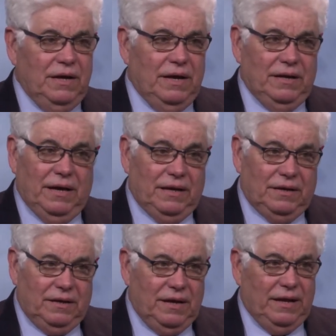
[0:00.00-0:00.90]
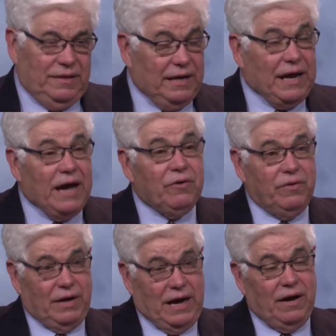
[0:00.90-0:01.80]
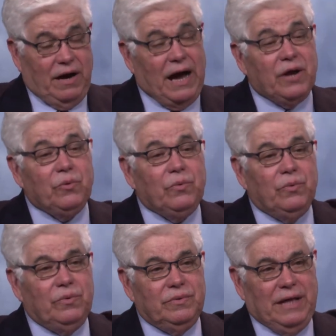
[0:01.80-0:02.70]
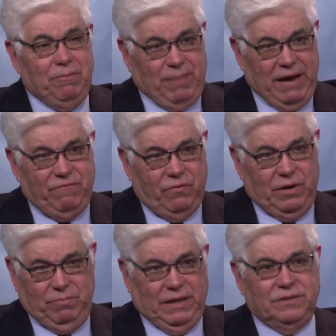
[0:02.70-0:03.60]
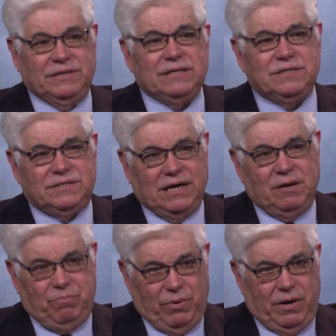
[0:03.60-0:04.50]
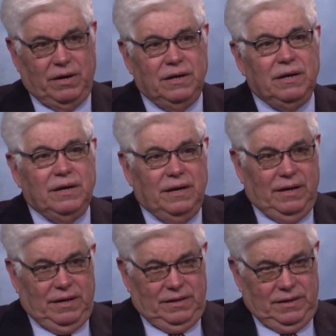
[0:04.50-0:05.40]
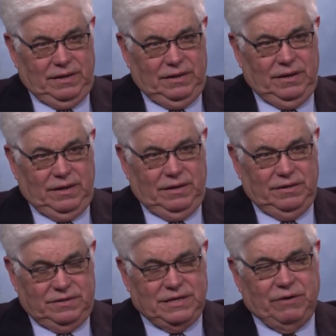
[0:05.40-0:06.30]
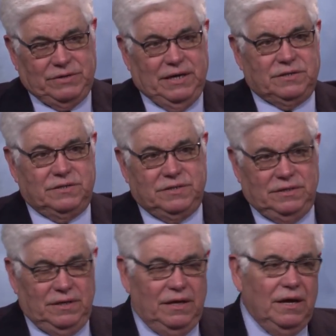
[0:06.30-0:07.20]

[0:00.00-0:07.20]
and and and then how do how, how do they pay for it because that's the second part in in, in South Texas and